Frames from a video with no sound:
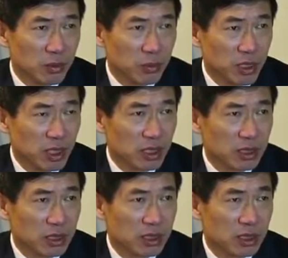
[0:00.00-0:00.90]

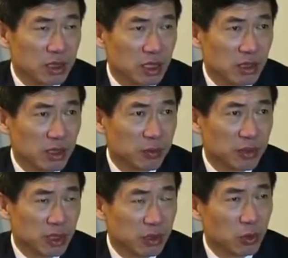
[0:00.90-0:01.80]
plan and scale up,
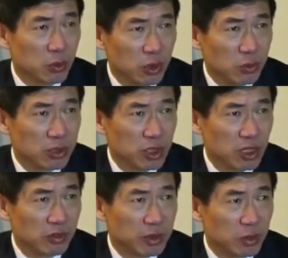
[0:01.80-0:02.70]
and we work with the
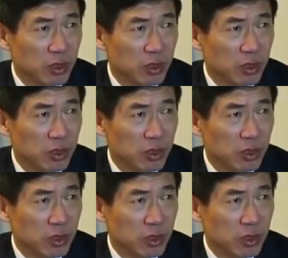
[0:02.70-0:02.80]
government.